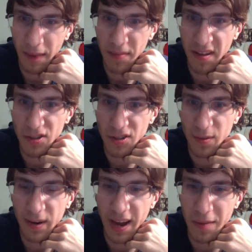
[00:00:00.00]
mean, there's so
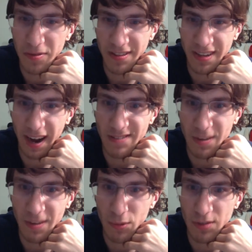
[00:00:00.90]
many games where it's like I have to
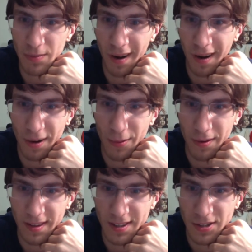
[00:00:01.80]
boost Maka with this